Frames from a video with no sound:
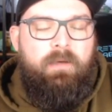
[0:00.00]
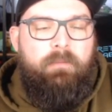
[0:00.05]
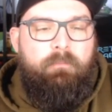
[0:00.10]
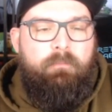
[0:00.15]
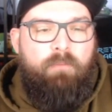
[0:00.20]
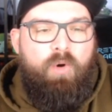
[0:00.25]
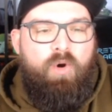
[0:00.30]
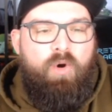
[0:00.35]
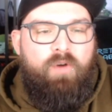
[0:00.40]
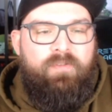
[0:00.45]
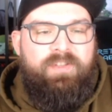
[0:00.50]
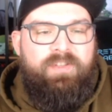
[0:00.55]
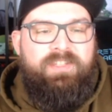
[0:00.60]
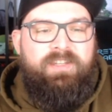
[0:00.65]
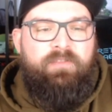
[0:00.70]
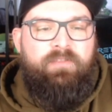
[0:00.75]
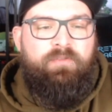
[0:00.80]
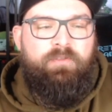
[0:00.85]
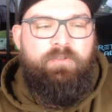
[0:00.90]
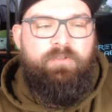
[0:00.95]
of a
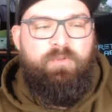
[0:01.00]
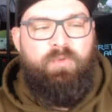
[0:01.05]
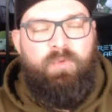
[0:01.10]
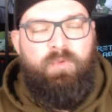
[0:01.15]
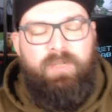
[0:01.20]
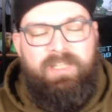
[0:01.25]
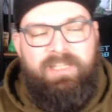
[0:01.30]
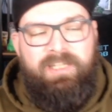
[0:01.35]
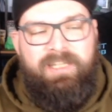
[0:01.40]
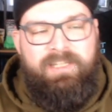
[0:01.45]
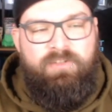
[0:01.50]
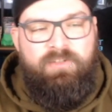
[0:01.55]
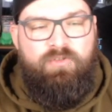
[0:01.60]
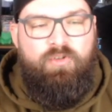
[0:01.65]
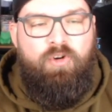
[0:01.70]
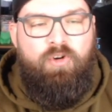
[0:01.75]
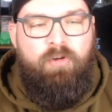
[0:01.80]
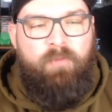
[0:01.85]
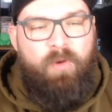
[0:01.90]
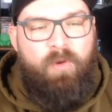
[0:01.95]
difference between his
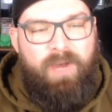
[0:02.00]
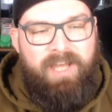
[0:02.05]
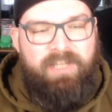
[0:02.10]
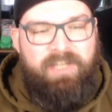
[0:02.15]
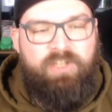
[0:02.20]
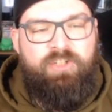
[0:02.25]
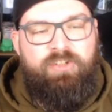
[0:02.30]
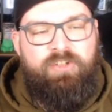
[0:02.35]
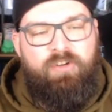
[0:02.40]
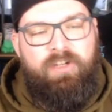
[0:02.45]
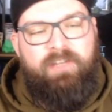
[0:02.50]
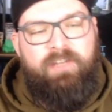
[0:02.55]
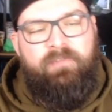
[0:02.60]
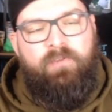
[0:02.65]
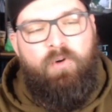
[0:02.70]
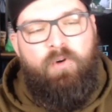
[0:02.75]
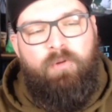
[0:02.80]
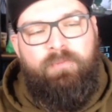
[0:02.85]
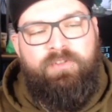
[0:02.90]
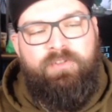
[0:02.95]
normal and his shiny form.